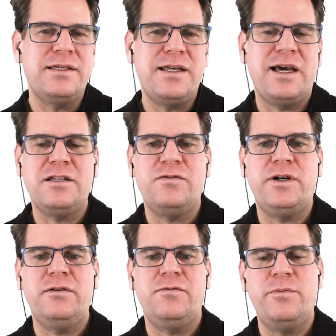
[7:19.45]

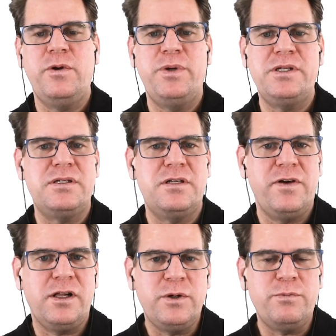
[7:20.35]
satisfying from a business
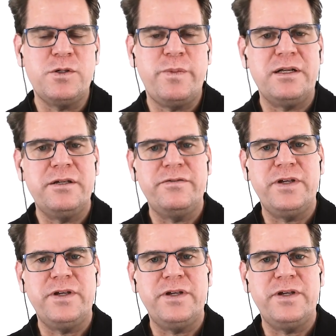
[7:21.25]
development perspective?